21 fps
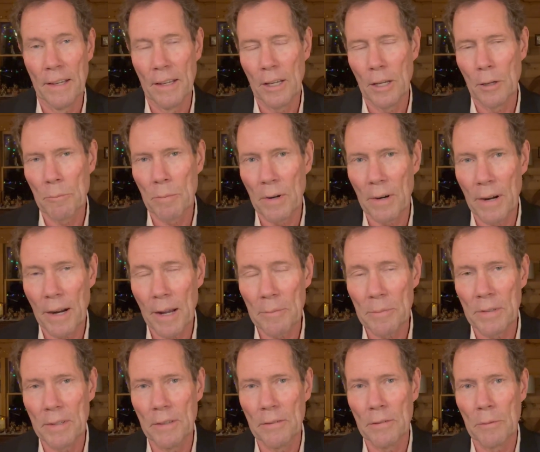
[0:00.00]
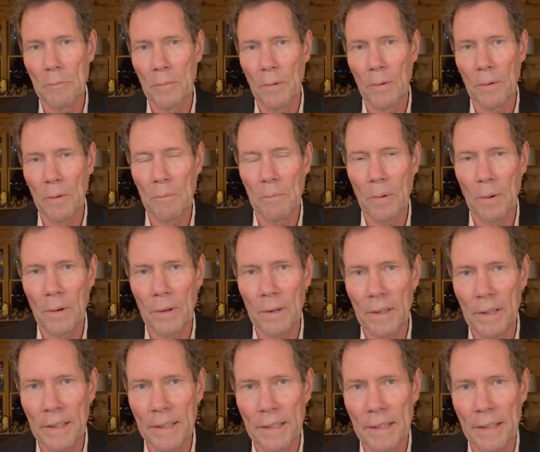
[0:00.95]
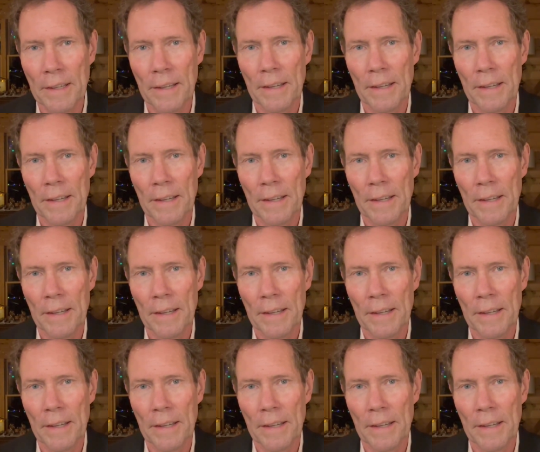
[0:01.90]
and perhaps even more importantly,